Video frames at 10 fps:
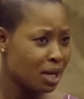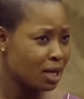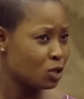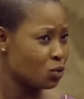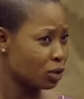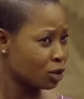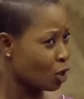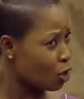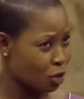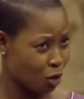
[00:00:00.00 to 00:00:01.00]
It will
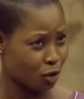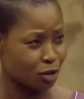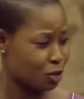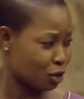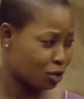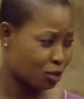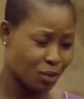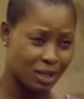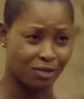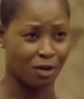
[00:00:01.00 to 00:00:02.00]
not hurt. Just
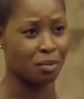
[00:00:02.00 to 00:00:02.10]
wait for him.